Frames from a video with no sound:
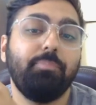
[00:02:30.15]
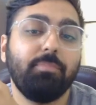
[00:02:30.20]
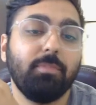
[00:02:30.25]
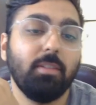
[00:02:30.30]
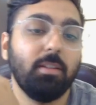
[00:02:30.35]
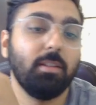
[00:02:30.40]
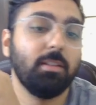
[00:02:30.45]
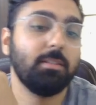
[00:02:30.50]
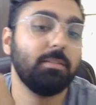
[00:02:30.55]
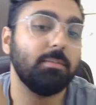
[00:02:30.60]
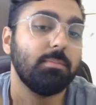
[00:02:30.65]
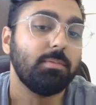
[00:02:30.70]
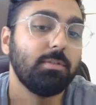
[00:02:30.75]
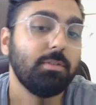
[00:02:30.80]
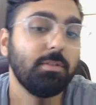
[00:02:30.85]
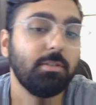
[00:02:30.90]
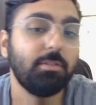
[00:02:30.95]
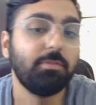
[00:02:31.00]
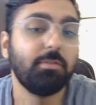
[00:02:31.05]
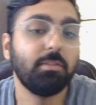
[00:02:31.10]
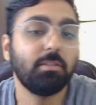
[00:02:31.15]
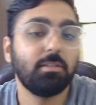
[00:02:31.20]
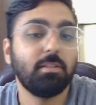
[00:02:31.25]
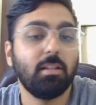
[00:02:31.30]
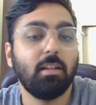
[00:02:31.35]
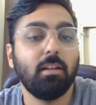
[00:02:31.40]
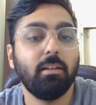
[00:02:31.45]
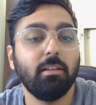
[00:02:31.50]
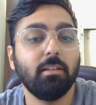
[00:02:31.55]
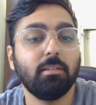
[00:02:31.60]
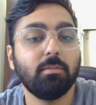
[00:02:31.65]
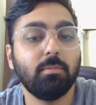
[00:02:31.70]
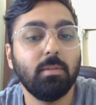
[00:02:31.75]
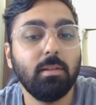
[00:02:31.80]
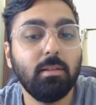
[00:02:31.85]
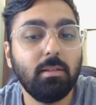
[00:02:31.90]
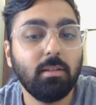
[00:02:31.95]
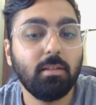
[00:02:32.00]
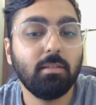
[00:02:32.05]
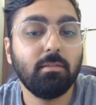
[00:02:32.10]
There's some search functionality as well.
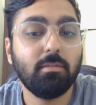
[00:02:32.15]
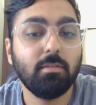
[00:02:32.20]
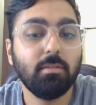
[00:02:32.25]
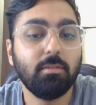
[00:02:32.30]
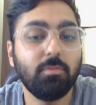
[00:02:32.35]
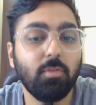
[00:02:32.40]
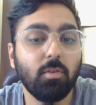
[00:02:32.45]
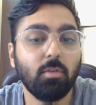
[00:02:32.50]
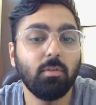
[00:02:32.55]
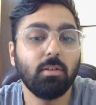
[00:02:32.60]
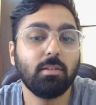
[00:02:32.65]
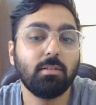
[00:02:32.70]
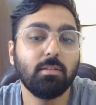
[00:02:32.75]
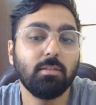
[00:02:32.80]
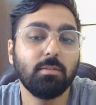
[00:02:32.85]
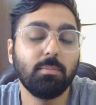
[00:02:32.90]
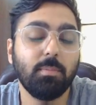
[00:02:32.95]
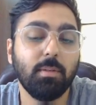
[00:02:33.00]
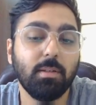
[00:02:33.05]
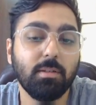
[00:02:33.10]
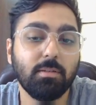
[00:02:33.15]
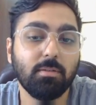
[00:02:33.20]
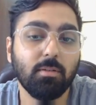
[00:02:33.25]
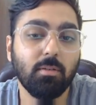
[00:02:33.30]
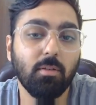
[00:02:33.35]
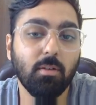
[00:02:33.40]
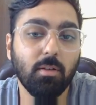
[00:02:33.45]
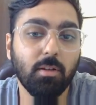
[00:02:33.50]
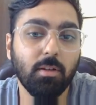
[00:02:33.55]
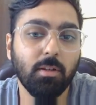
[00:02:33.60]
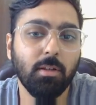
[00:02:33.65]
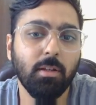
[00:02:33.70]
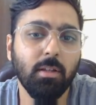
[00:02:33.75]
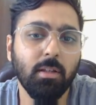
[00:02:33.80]
They can search for questions based on